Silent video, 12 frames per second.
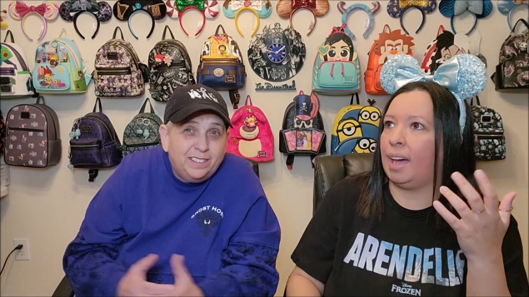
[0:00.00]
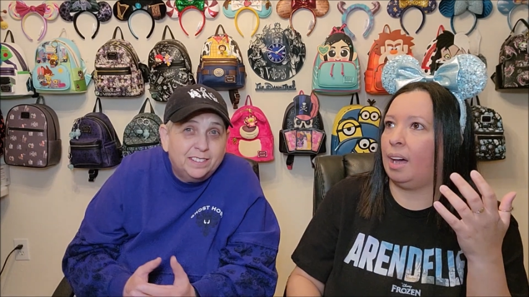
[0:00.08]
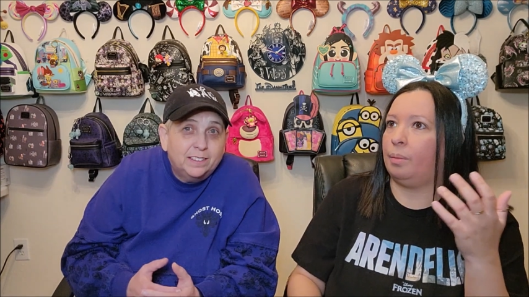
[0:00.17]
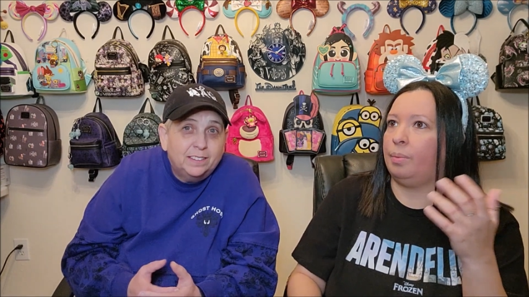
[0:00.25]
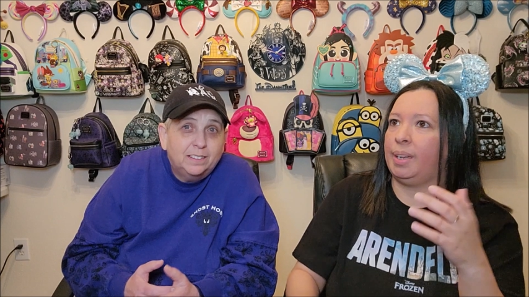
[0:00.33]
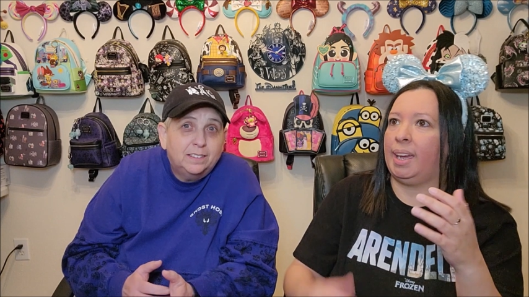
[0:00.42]

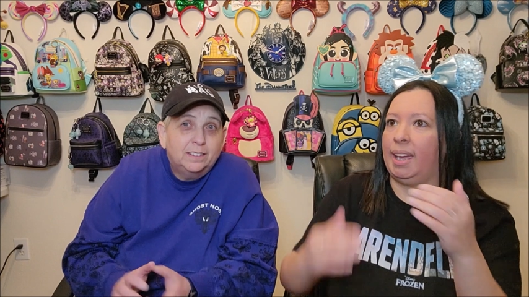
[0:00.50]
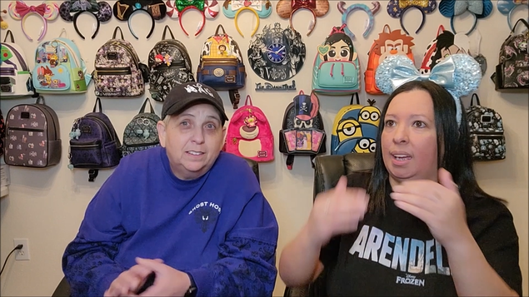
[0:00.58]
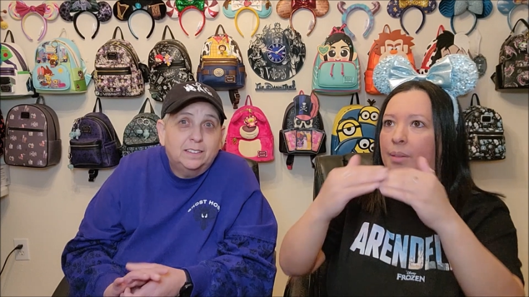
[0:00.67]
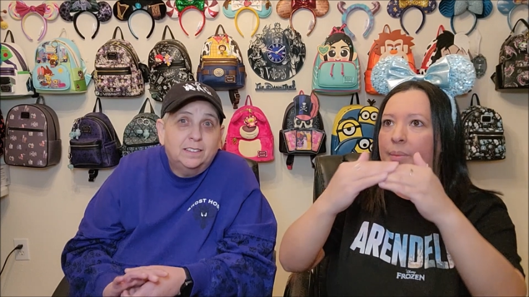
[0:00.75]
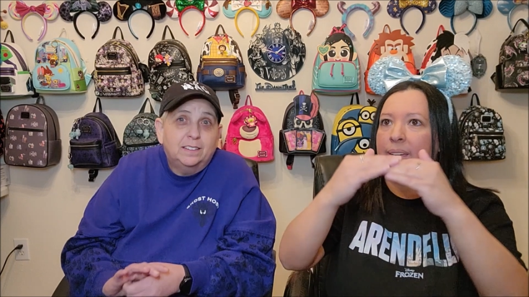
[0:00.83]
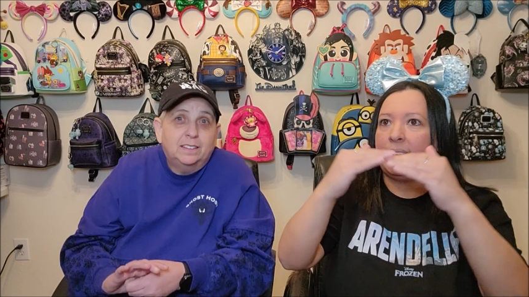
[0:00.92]
Speaker 1: Yeah, we
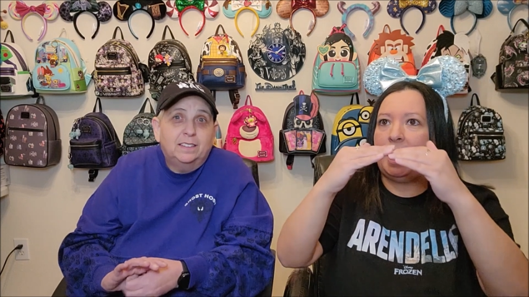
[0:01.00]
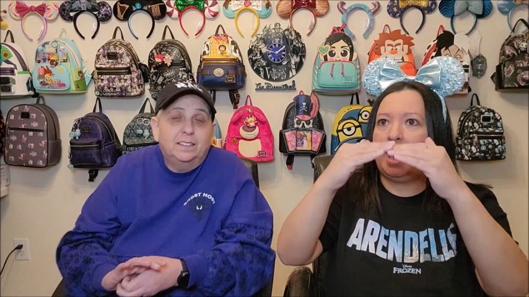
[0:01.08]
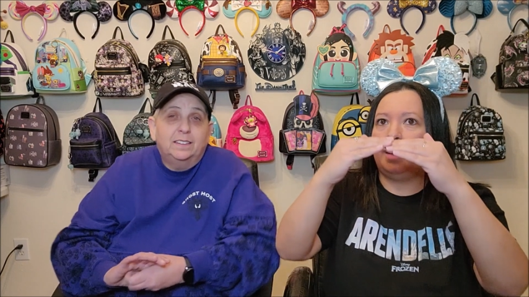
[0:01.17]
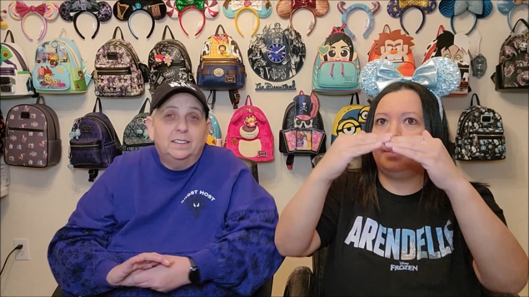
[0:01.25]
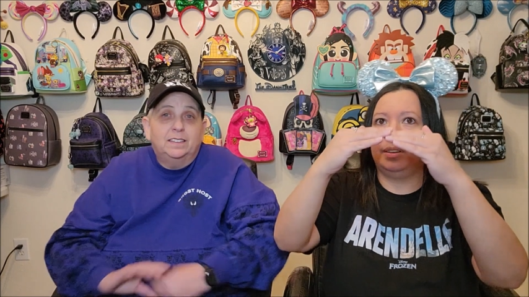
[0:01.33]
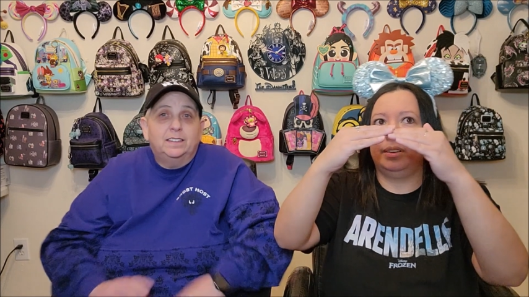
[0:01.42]
can. We can
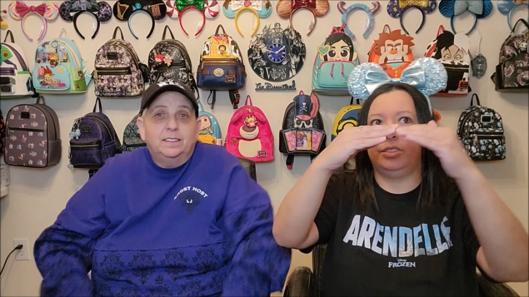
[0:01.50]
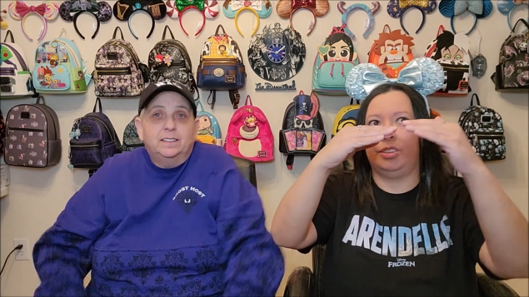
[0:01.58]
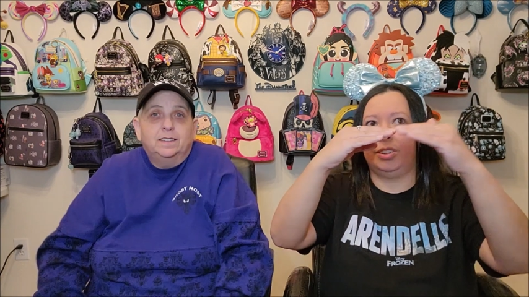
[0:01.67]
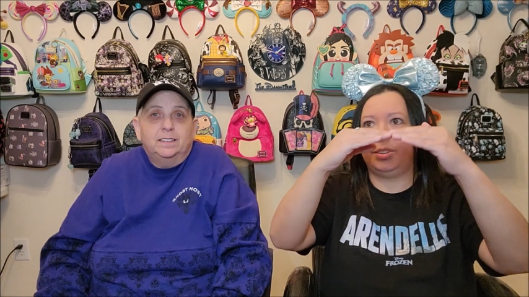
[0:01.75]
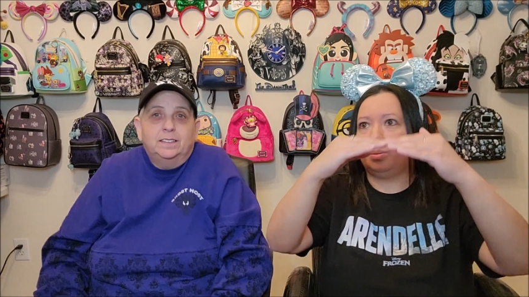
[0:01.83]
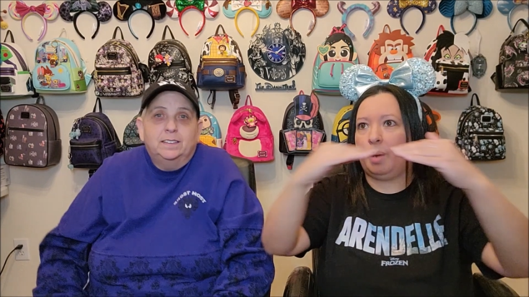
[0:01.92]
have
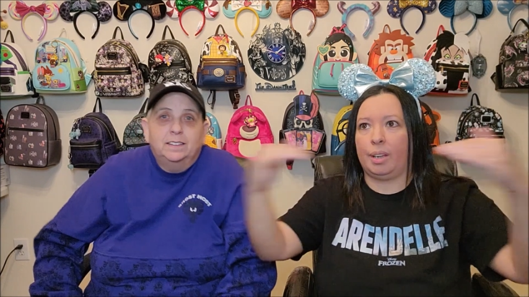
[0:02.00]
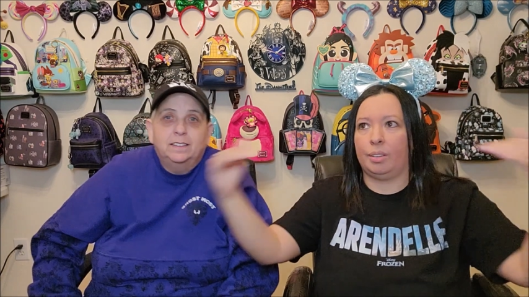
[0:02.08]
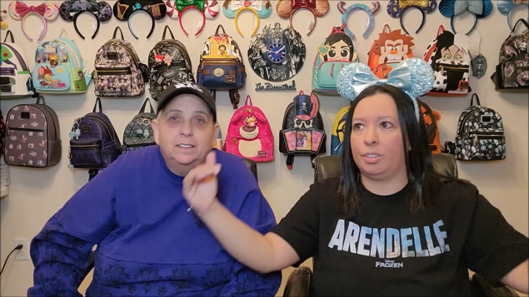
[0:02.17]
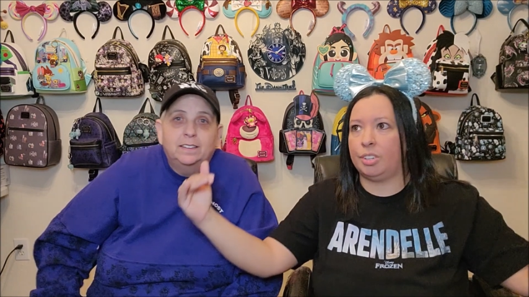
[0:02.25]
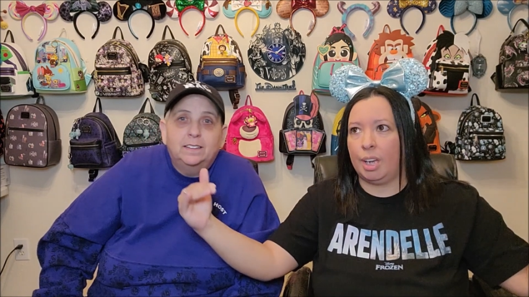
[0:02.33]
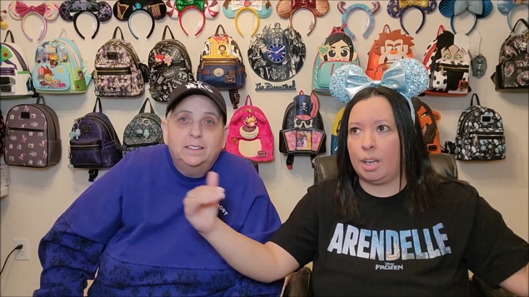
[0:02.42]
just a
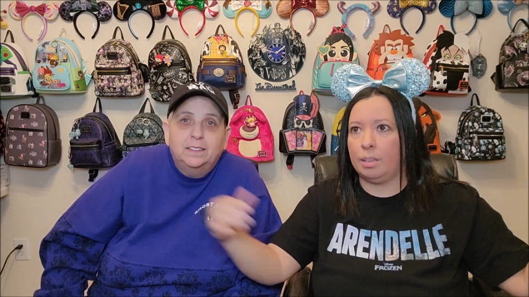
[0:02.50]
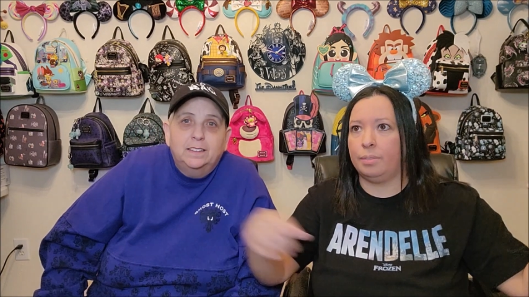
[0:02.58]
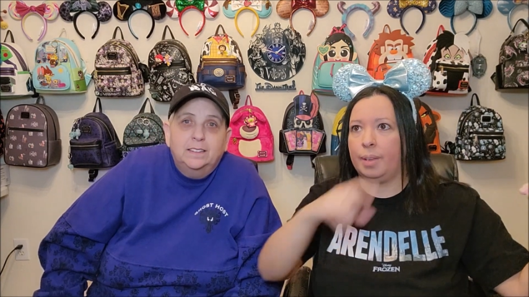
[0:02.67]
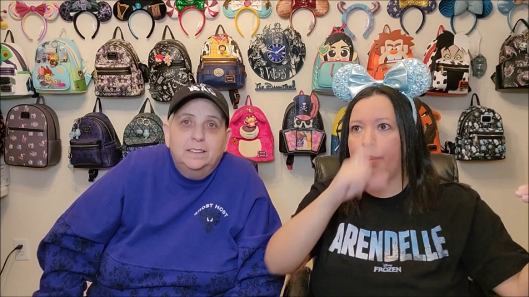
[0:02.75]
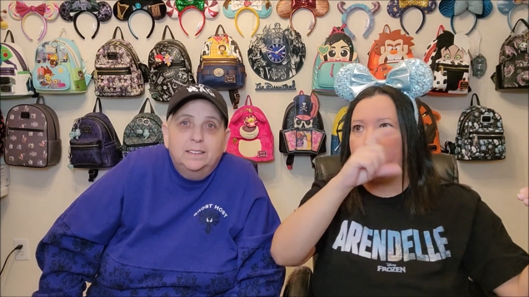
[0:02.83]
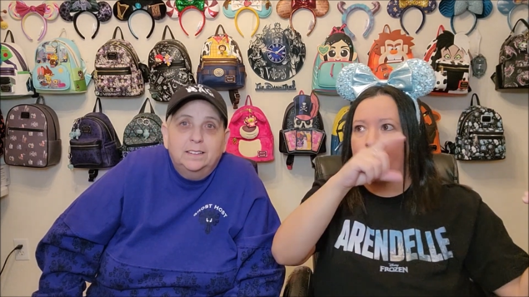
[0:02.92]
regular shelf
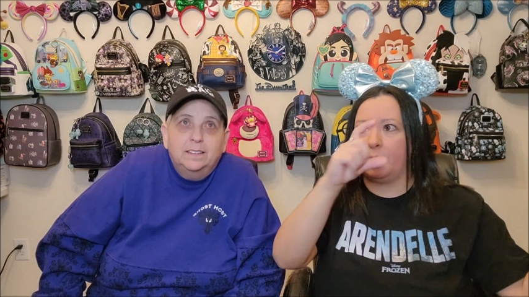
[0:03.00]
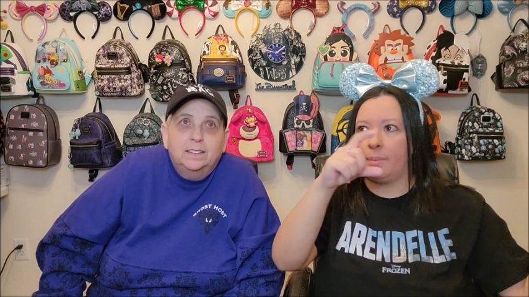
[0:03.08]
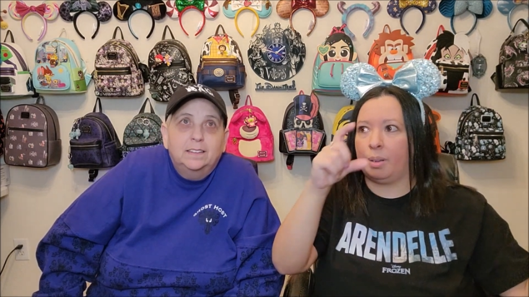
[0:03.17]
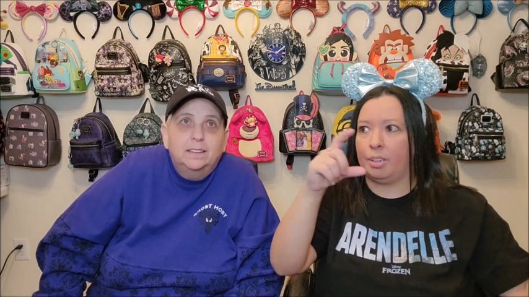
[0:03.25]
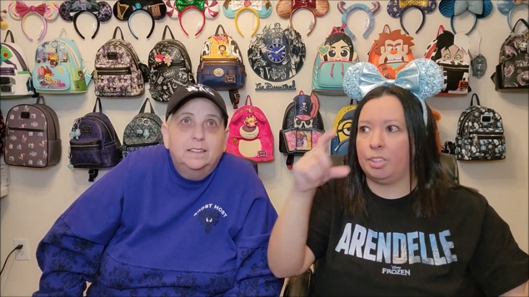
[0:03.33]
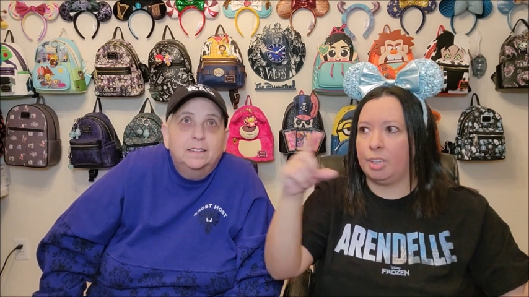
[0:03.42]
and put them
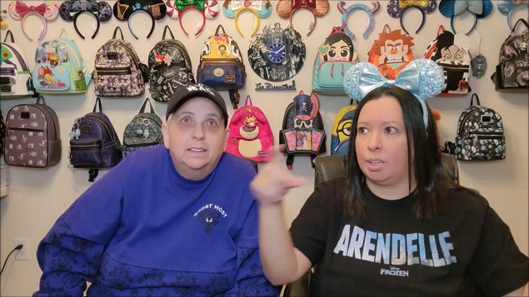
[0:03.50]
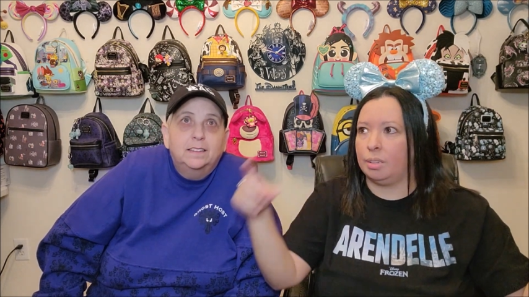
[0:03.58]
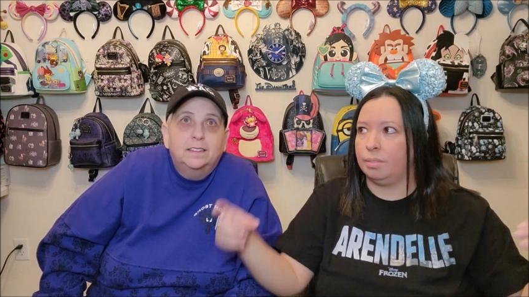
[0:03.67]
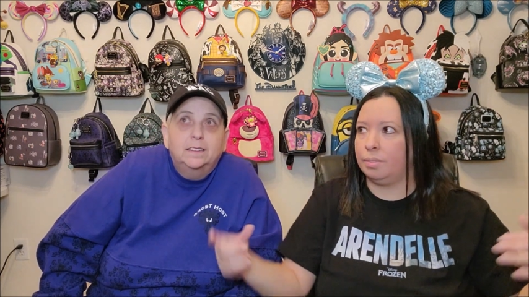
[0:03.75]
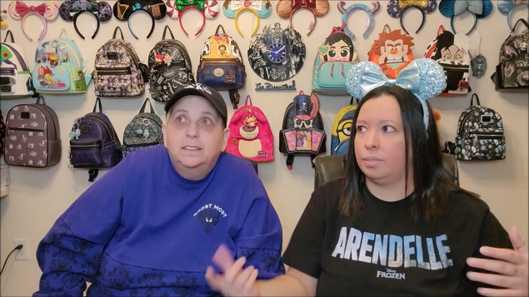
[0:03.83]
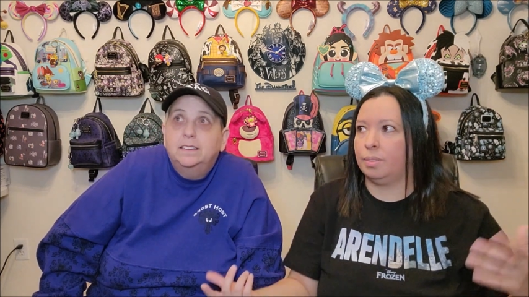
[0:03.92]
on a shelf.